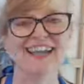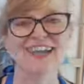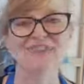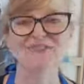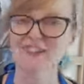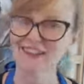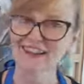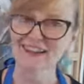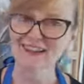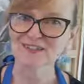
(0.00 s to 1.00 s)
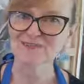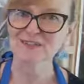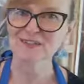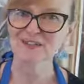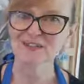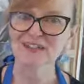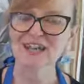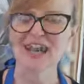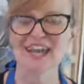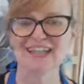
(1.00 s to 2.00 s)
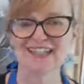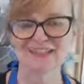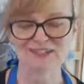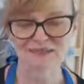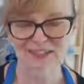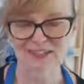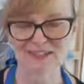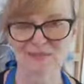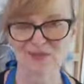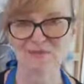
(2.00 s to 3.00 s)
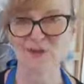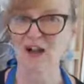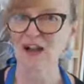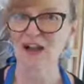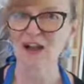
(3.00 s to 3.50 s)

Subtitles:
and realizable, and makes us feel more